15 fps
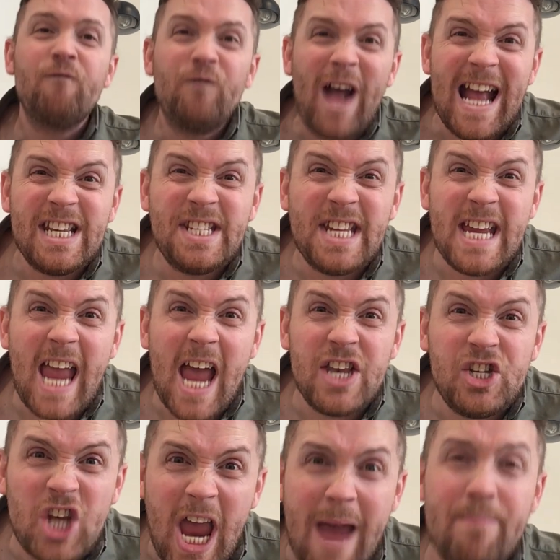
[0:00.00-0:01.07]
Fancy a
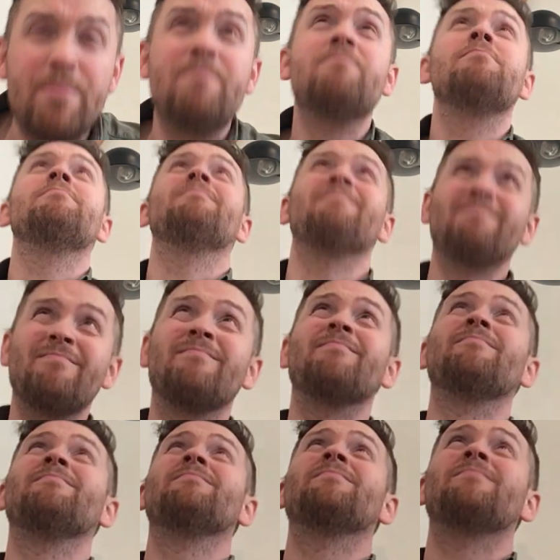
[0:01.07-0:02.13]
chip.
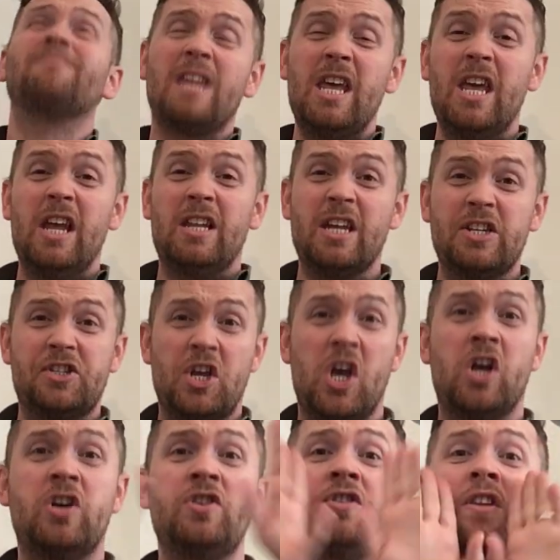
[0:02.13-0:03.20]
Let's
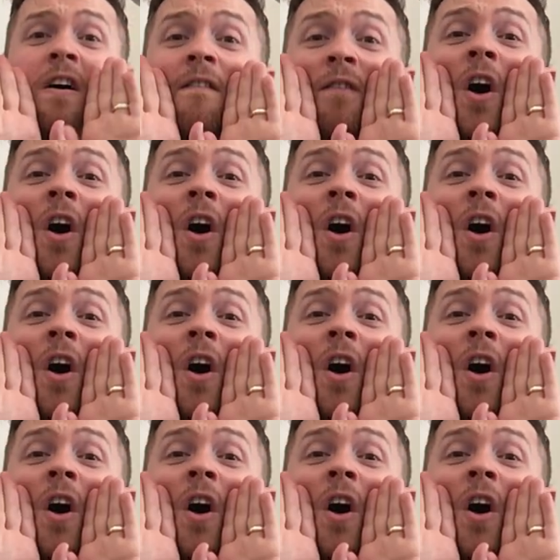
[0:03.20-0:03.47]
turn the